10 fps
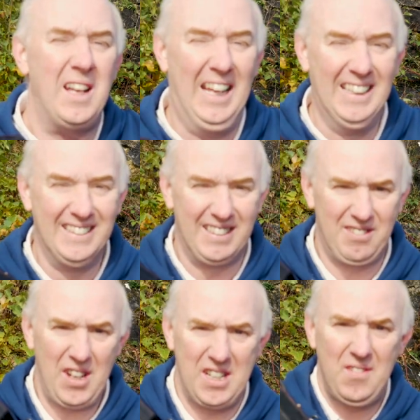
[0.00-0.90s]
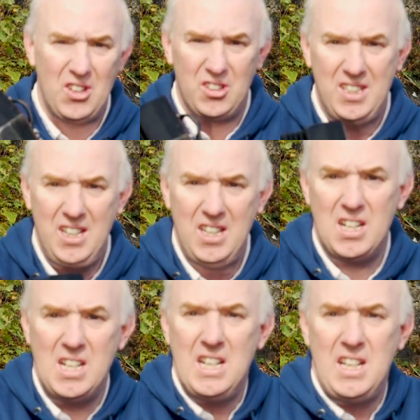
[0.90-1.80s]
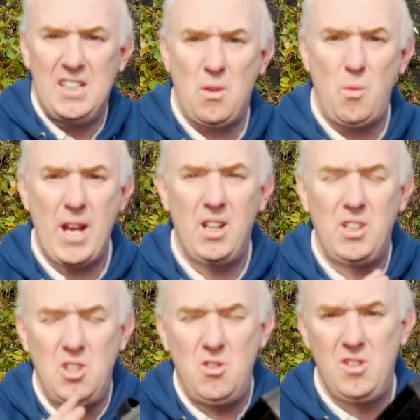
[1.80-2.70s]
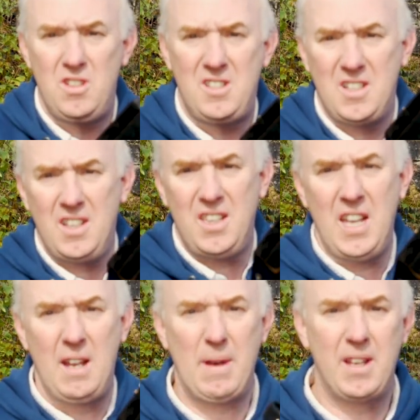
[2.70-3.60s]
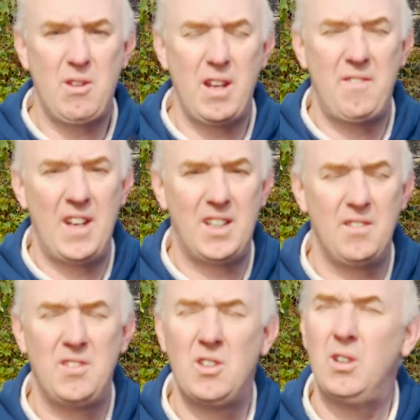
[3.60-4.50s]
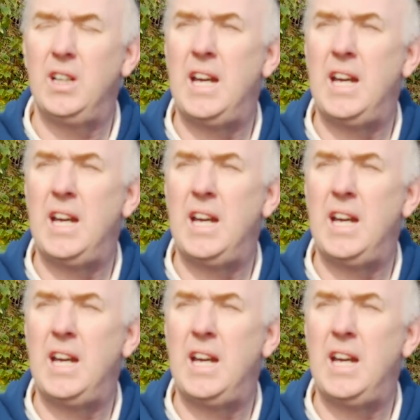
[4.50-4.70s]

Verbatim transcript: it's very difficult to sit here, it's a well used thing, but it's quite effective. So,